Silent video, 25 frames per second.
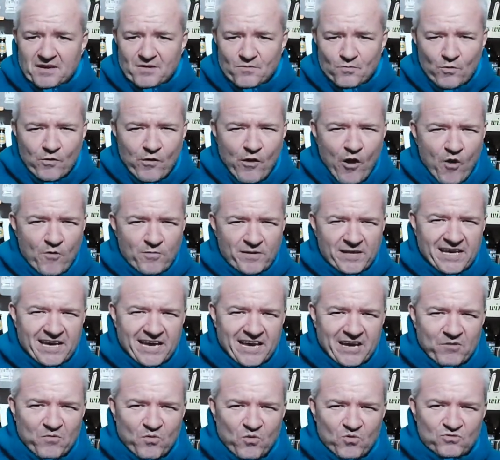We're only
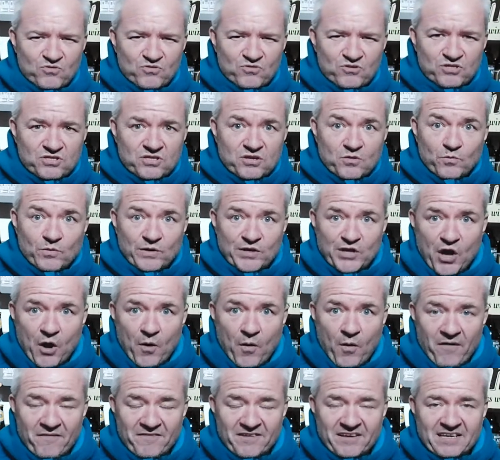here once, that we
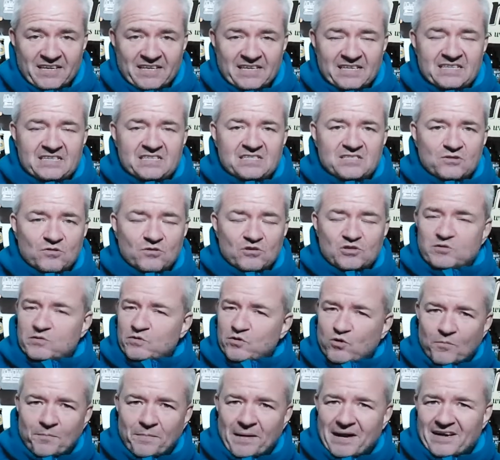know of, at least, unless we
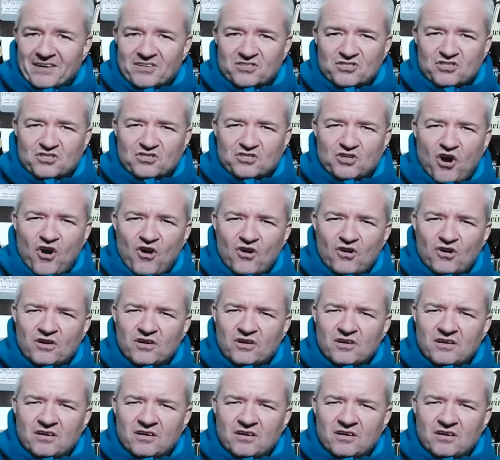come back as a dog.